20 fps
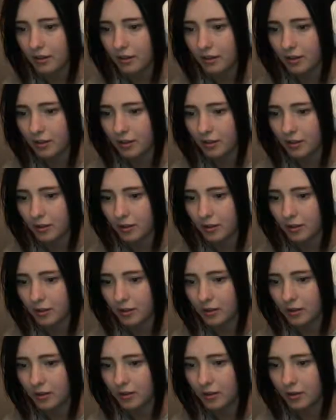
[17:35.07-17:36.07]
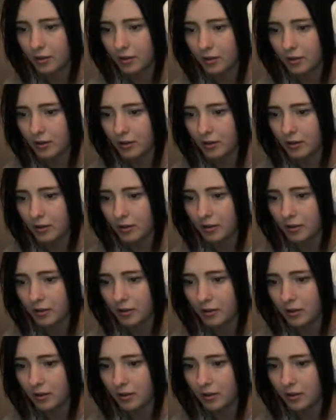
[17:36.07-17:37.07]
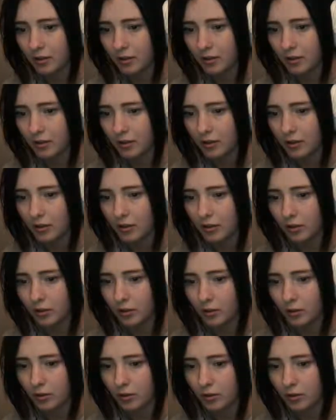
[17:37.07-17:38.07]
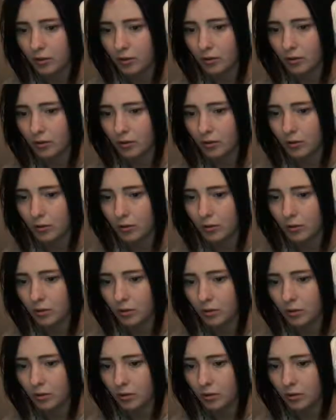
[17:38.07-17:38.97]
Nobody speaks.